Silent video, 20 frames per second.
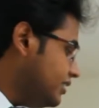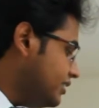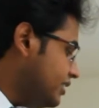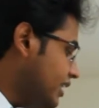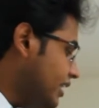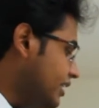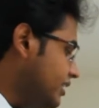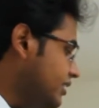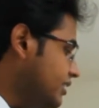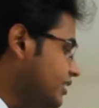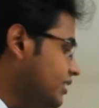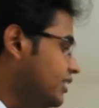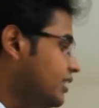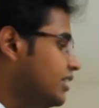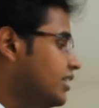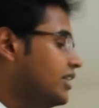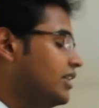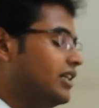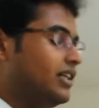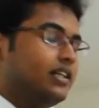strategy.
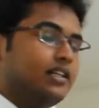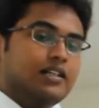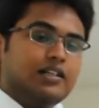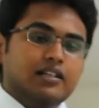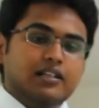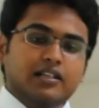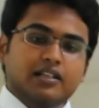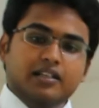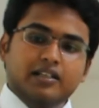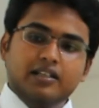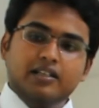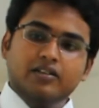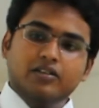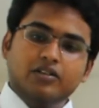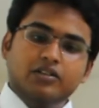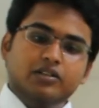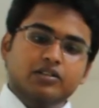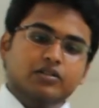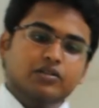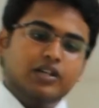In
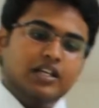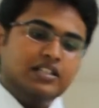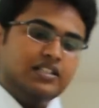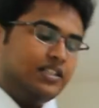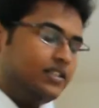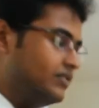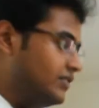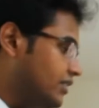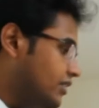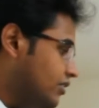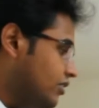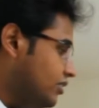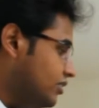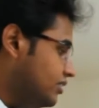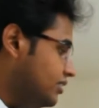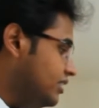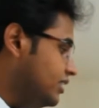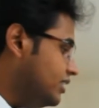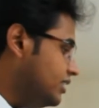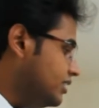order to achieve the
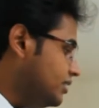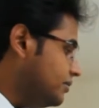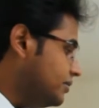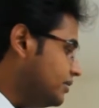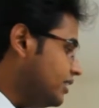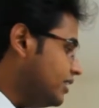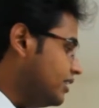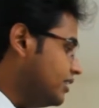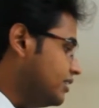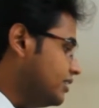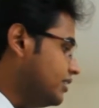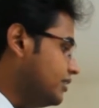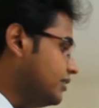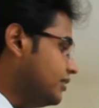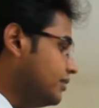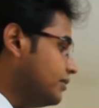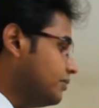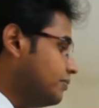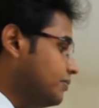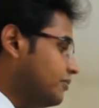cost leadership strategy,
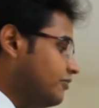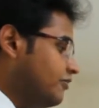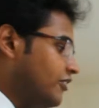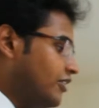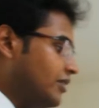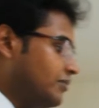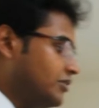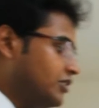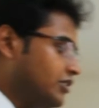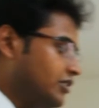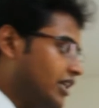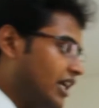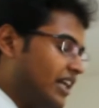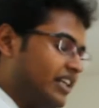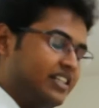the firm should